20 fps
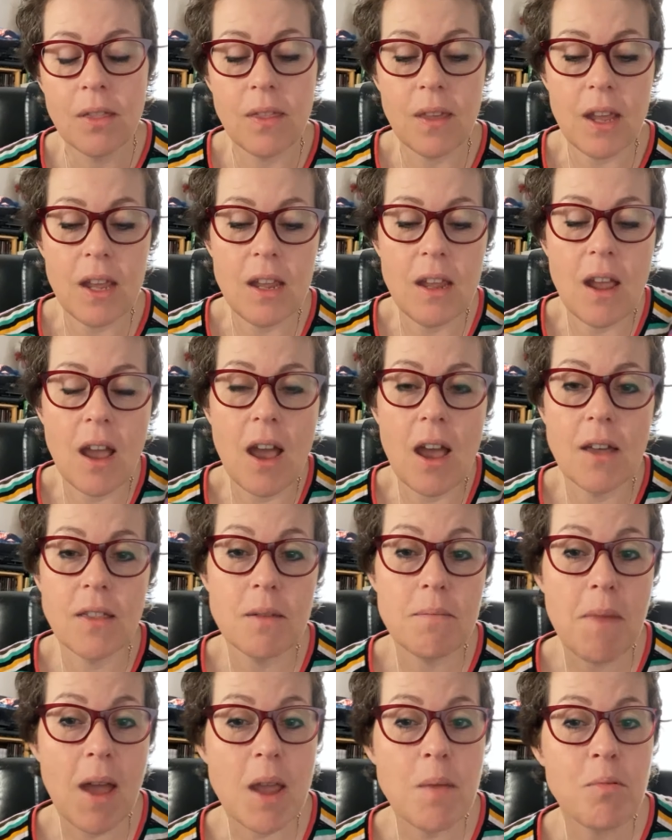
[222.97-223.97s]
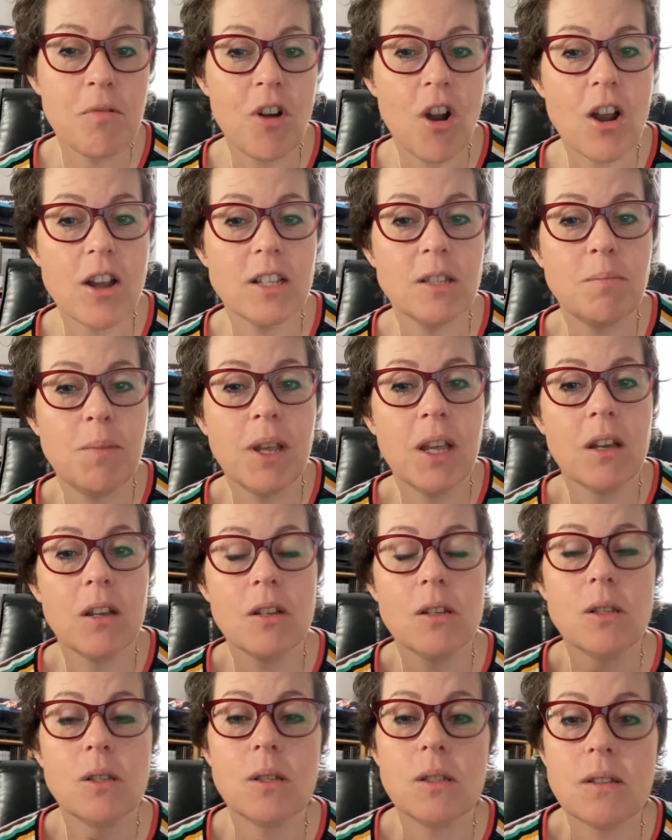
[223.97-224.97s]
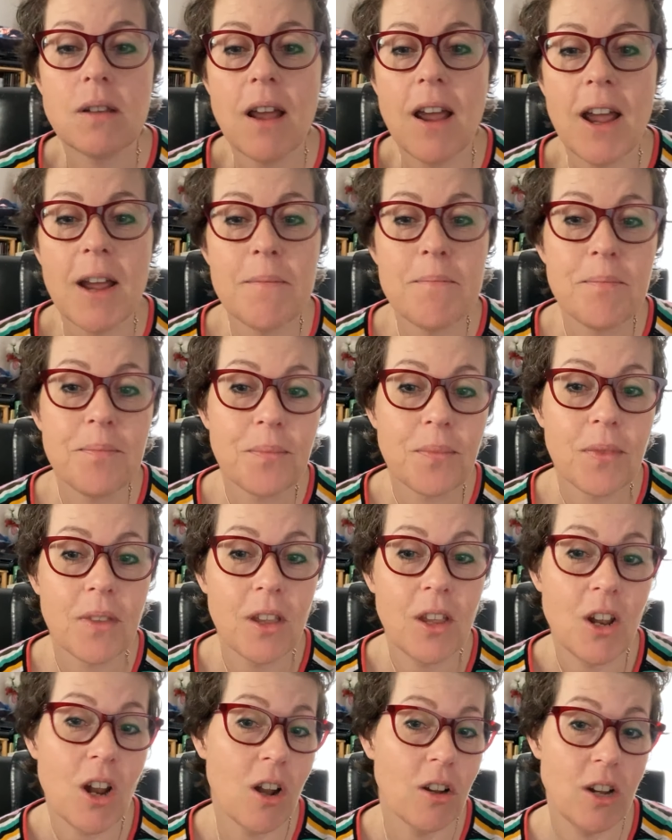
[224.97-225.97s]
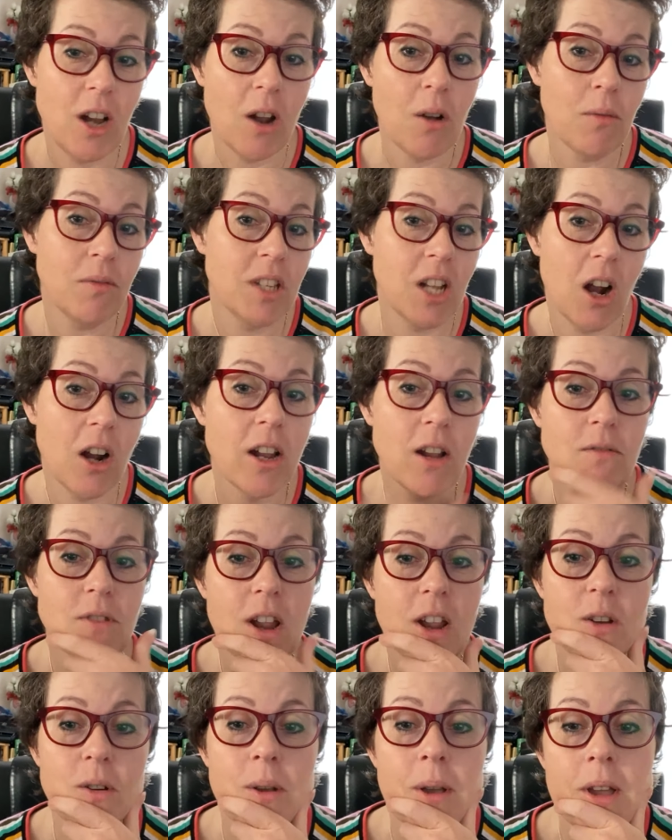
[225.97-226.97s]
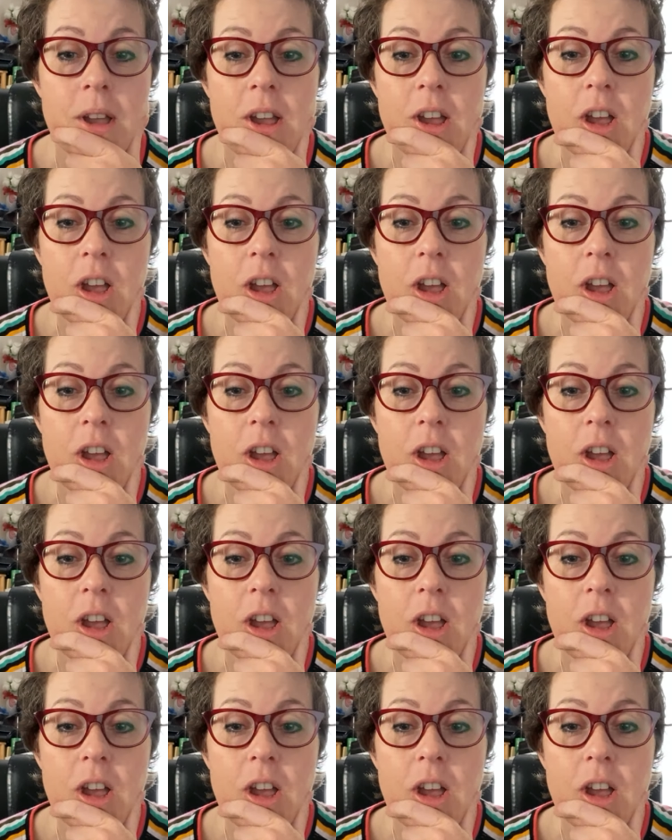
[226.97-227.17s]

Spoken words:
the May prize, because obviously I don't know